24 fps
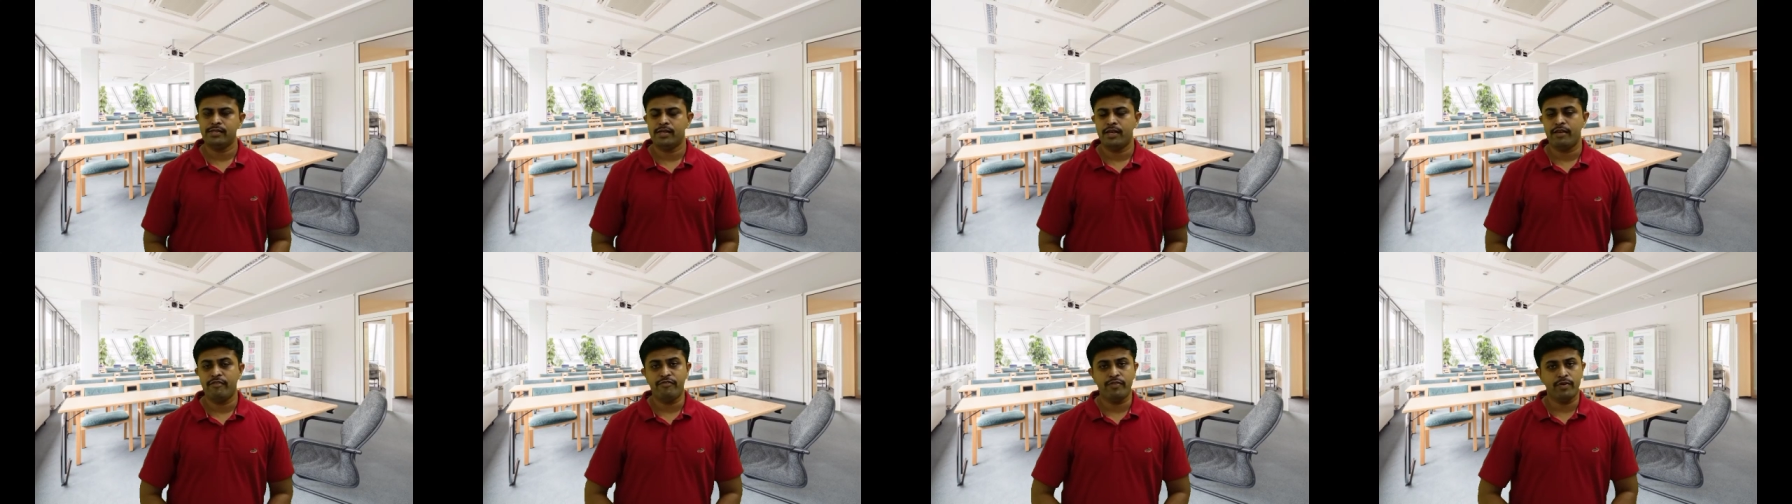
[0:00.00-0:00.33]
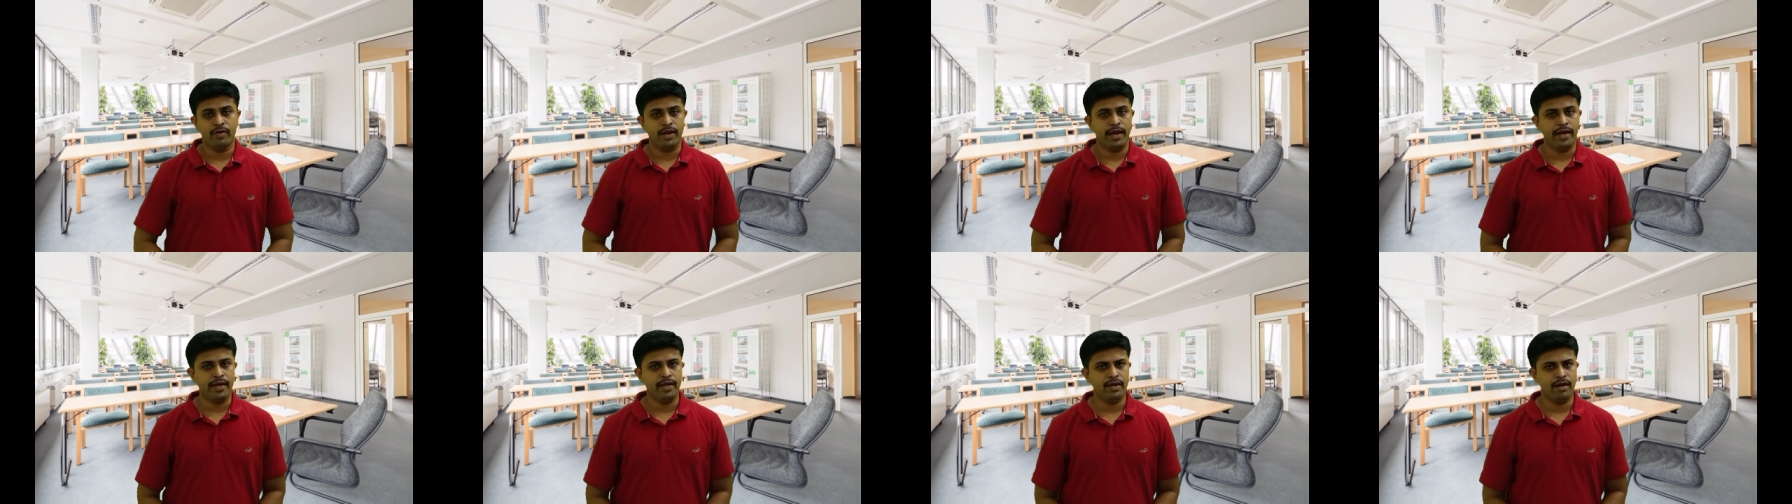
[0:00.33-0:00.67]
if you
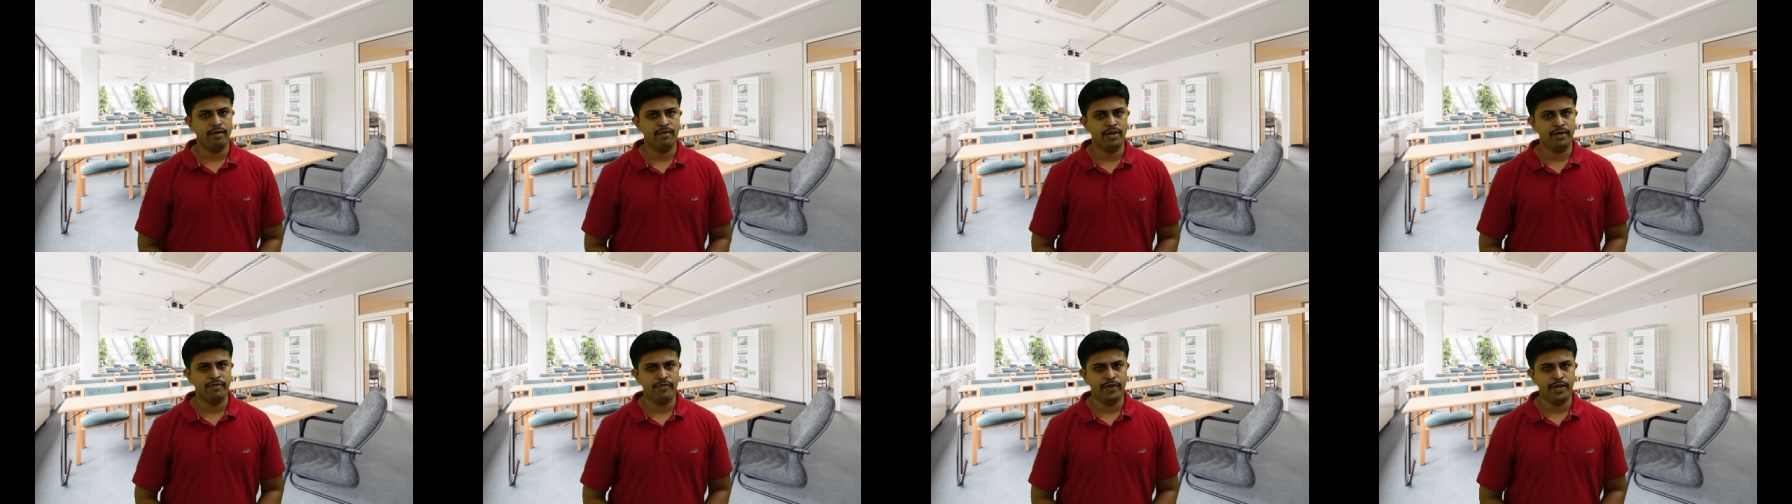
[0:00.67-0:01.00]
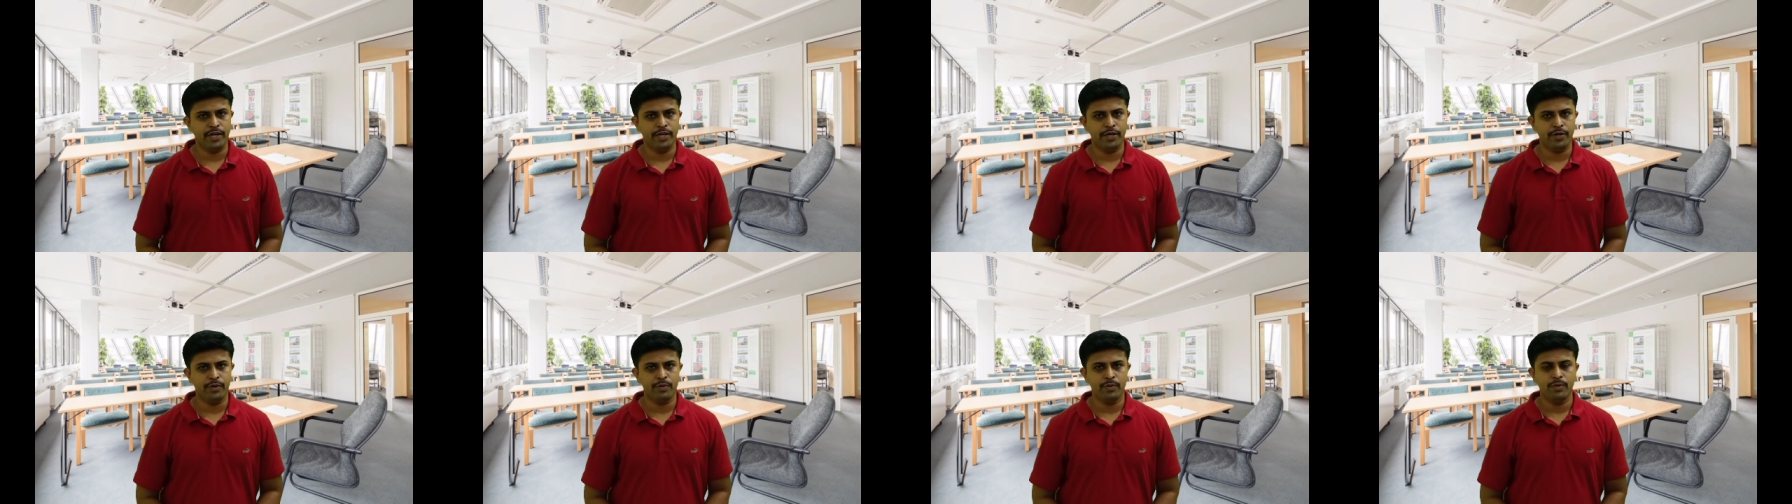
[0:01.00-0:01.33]
like our
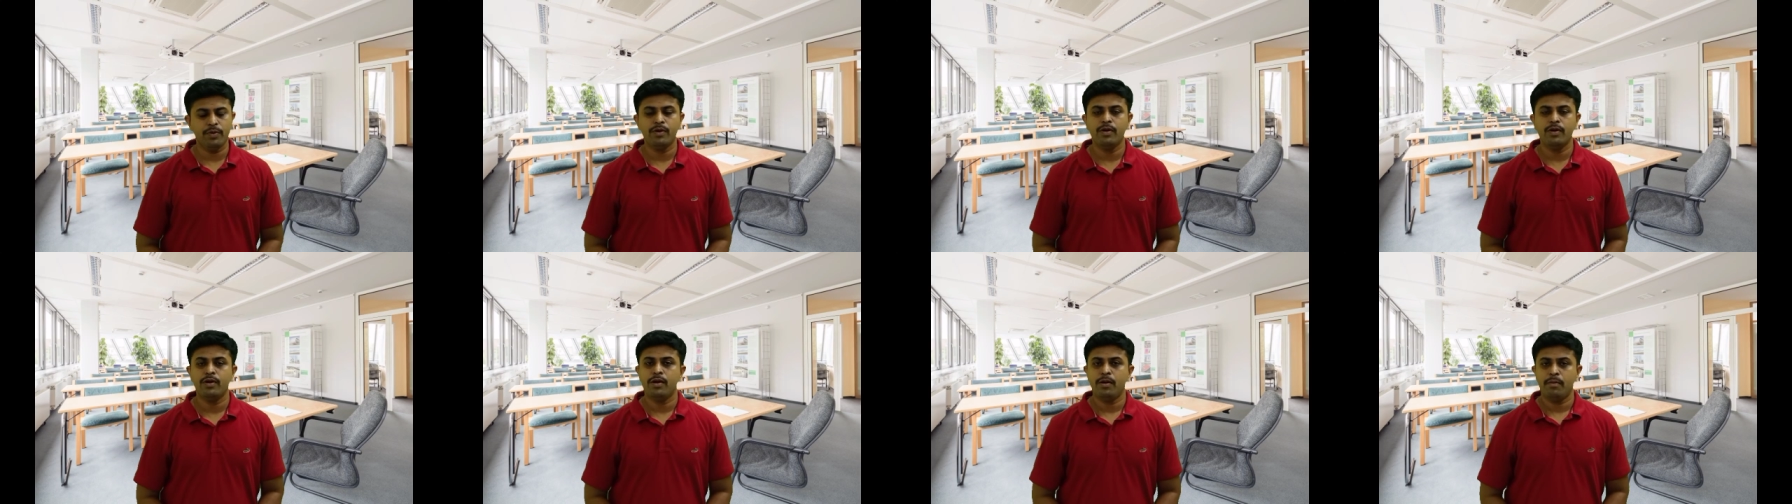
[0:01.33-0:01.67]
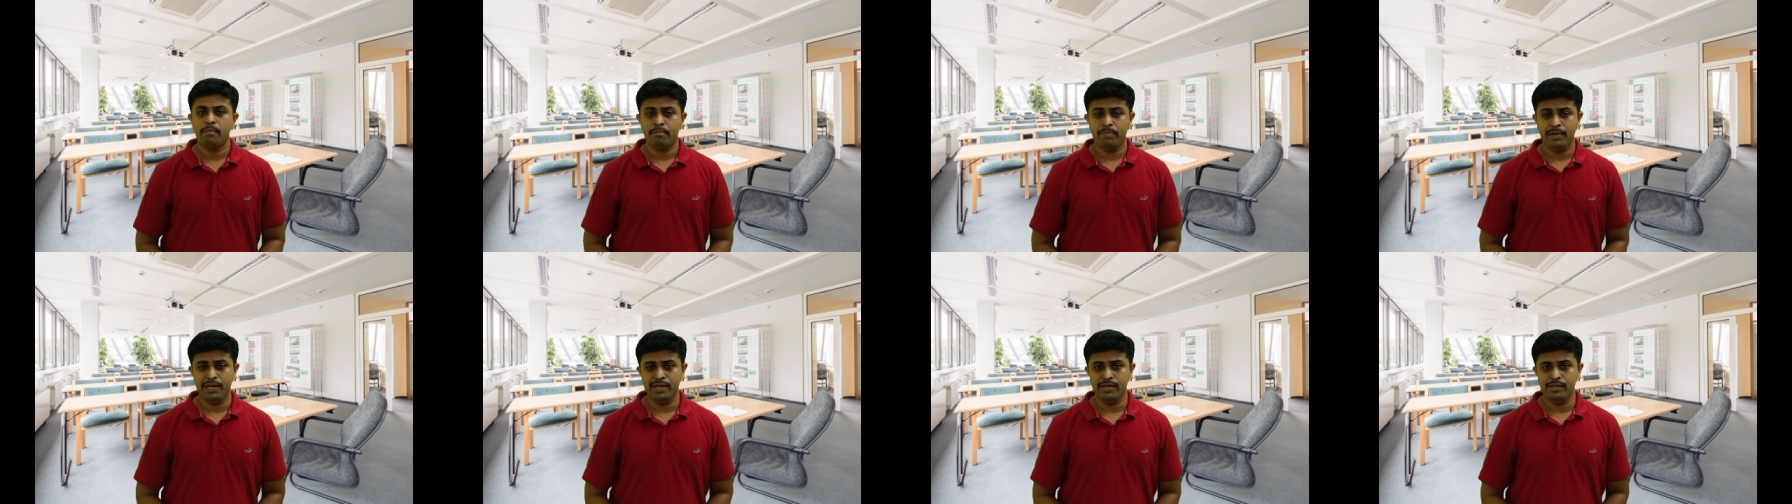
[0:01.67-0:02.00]
video,
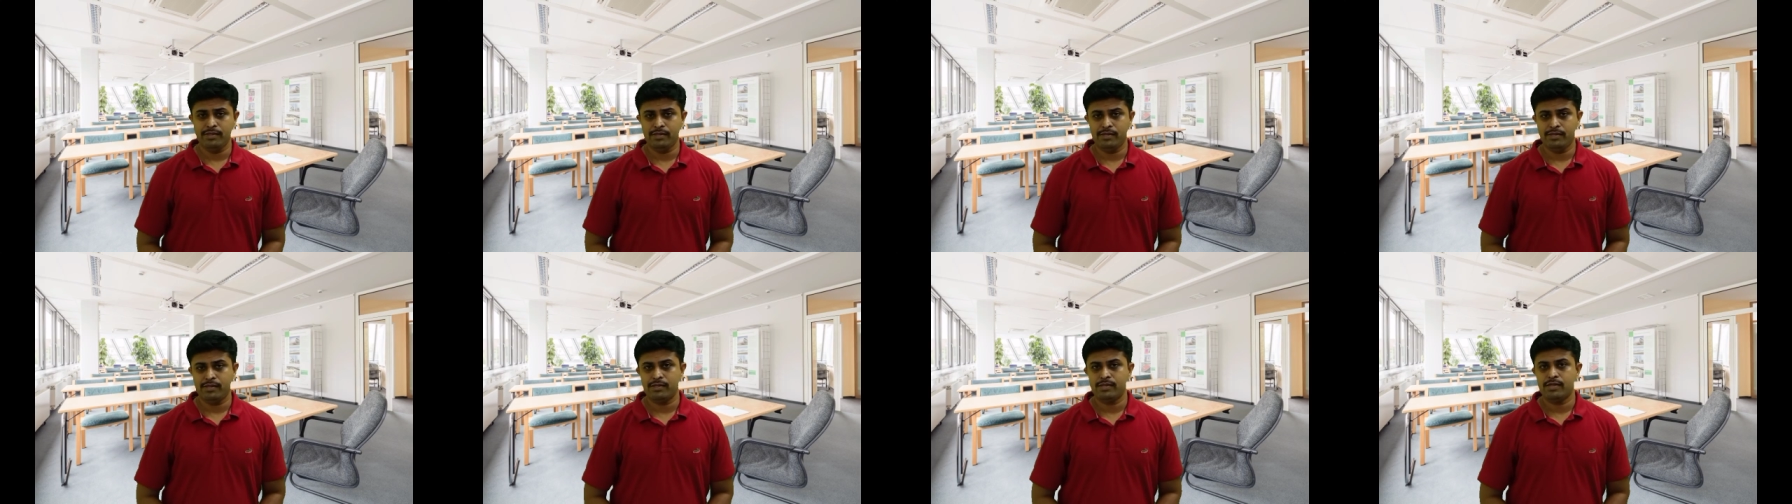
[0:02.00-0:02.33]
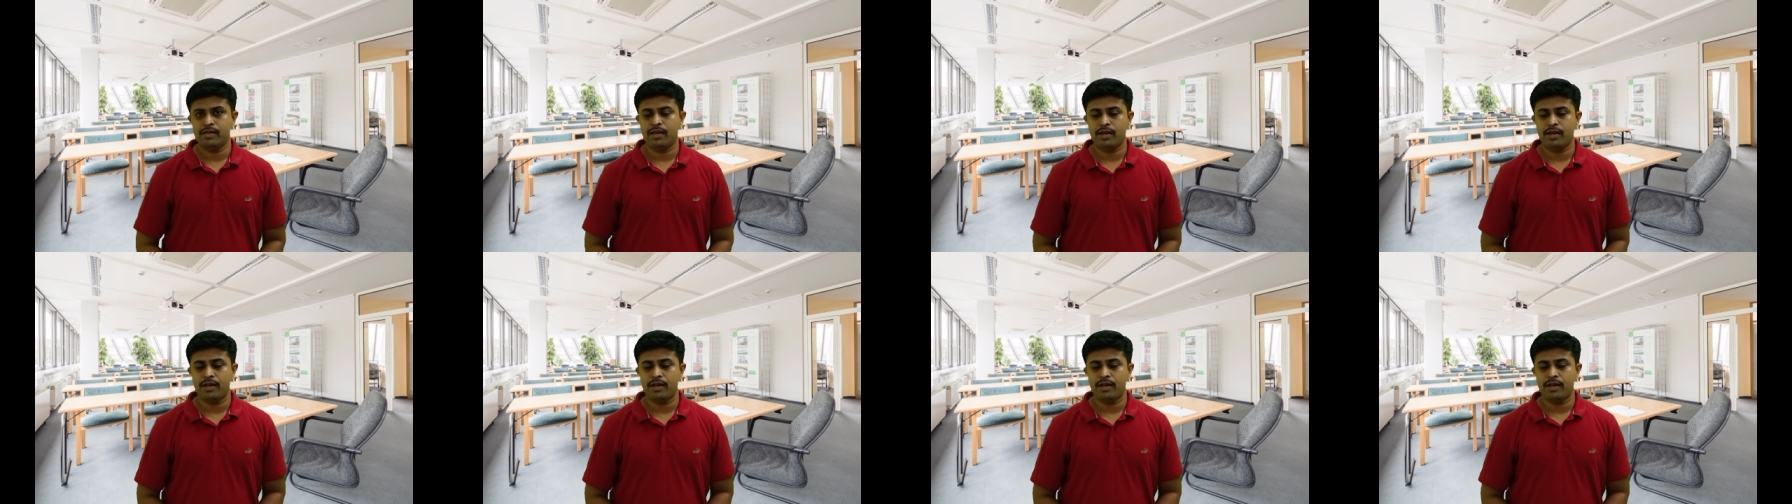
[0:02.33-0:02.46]
please